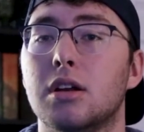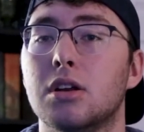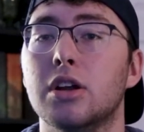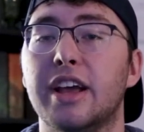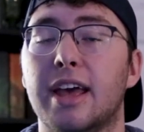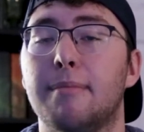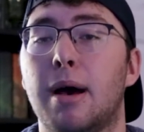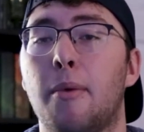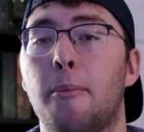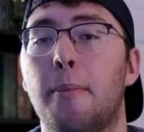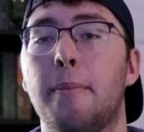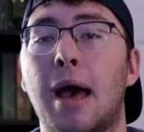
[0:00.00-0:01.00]
look at my
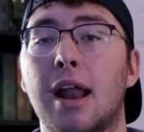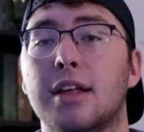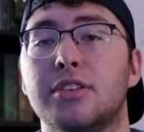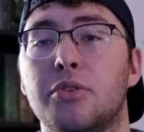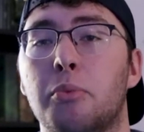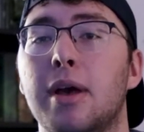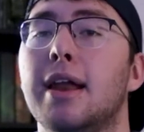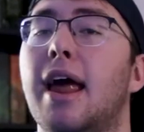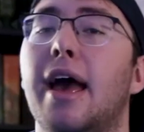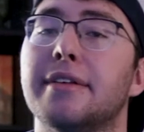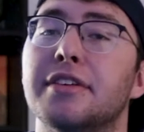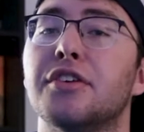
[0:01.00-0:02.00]
balance and weight
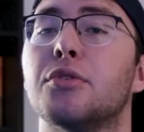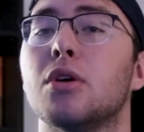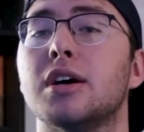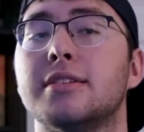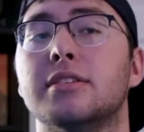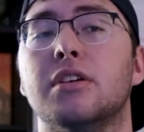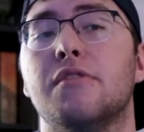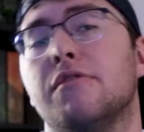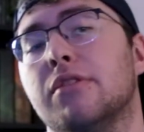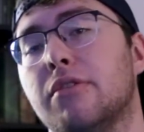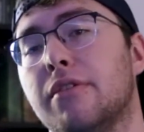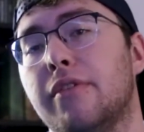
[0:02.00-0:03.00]
as he crosses over
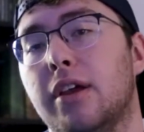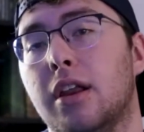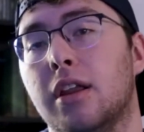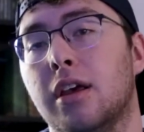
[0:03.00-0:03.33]
the ravine.